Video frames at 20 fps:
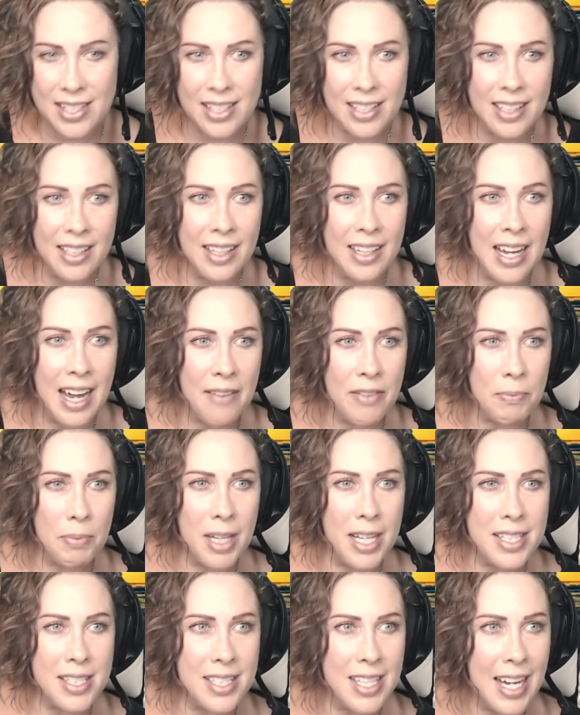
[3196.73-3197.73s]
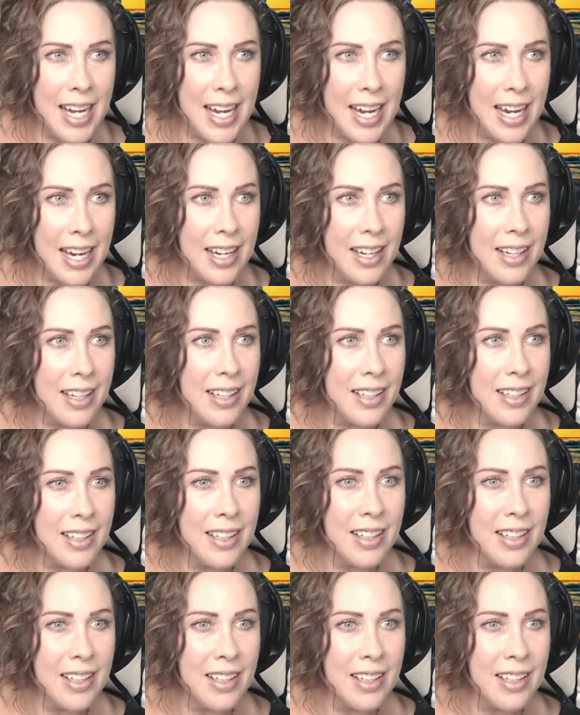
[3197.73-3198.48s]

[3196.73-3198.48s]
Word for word: guys. Have, Have a blessed, day. day.